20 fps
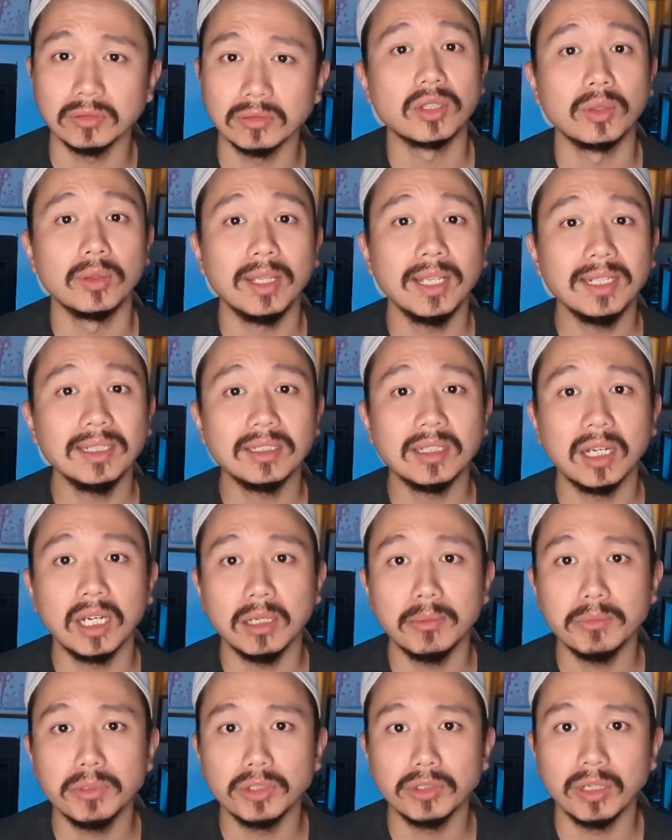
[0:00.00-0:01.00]
So next
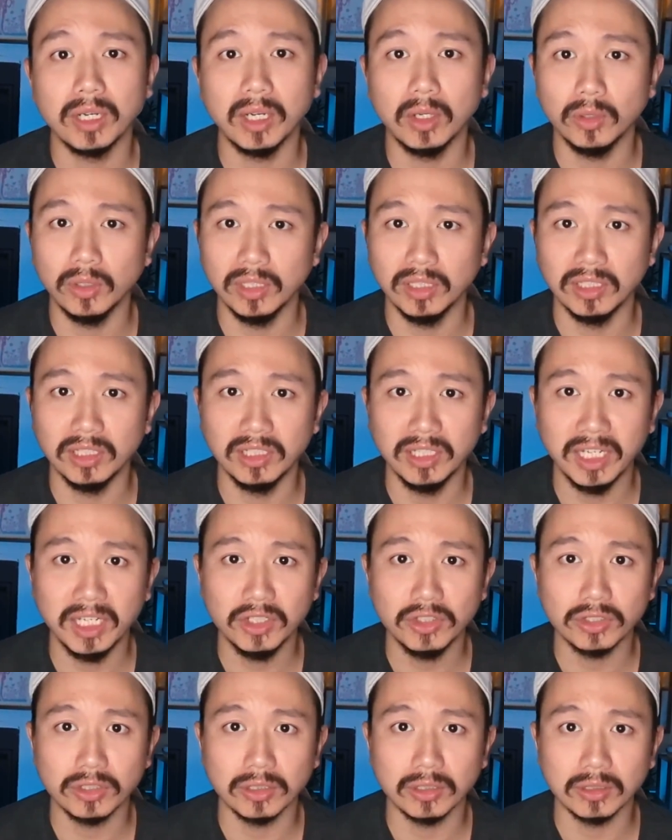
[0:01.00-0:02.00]
time you're out in the
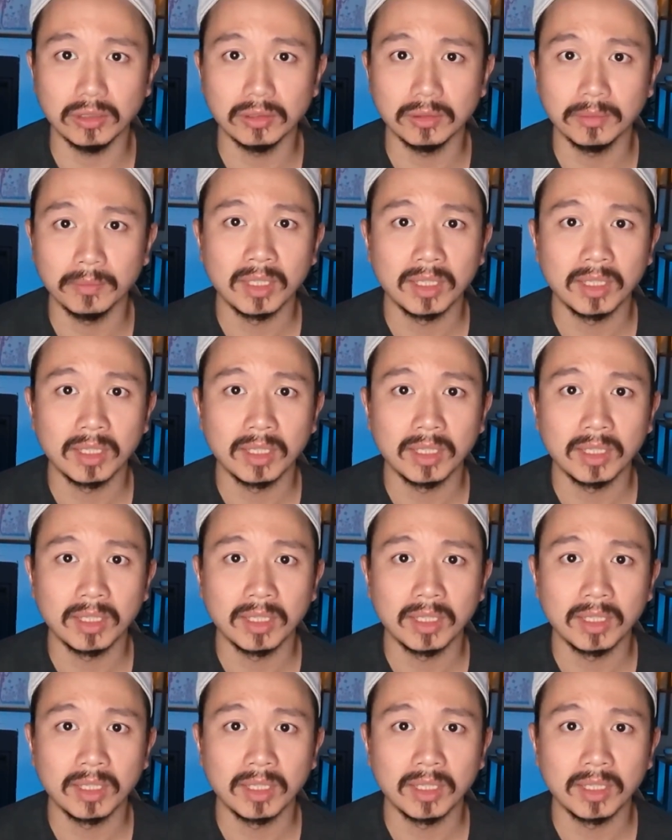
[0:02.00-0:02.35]
nature,